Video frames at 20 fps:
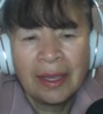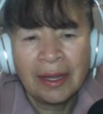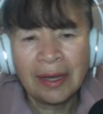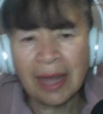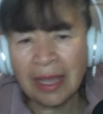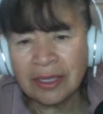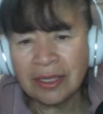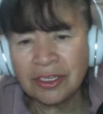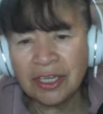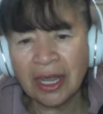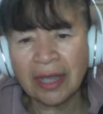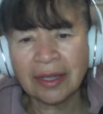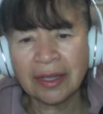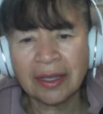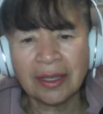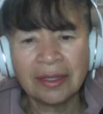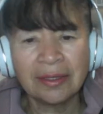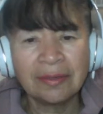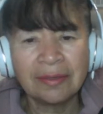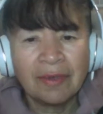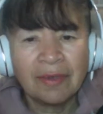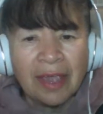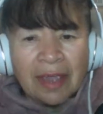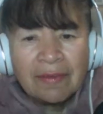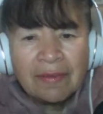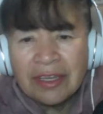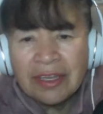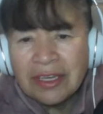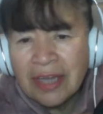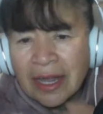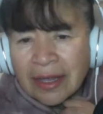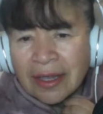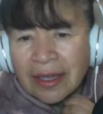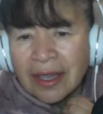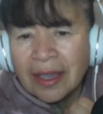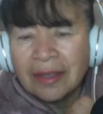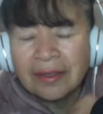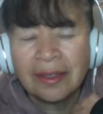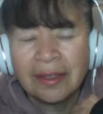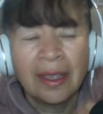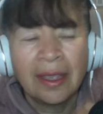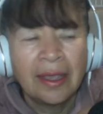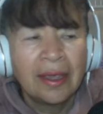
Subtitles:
light jacket, heavy jacket.